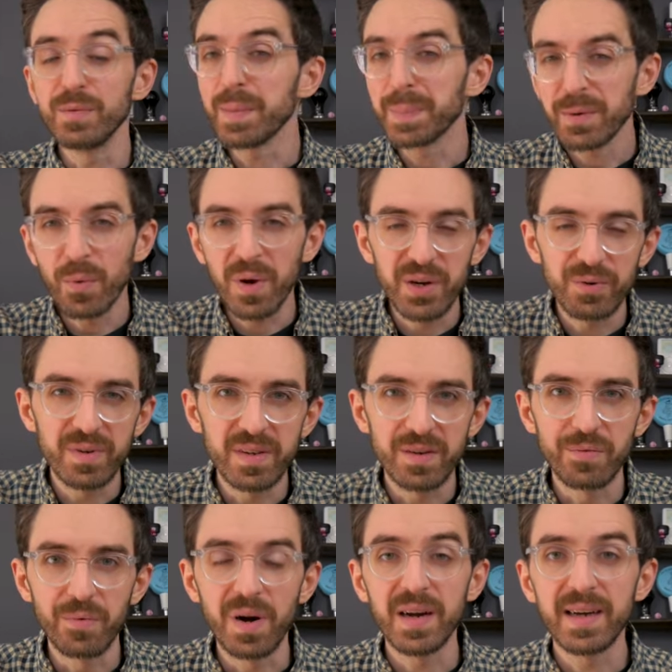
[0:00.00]
You might be
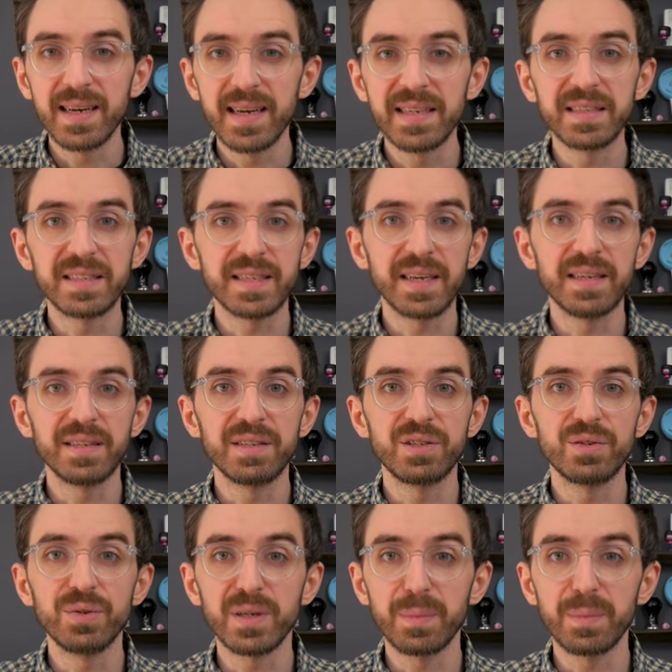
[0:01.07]
wondering why I decided to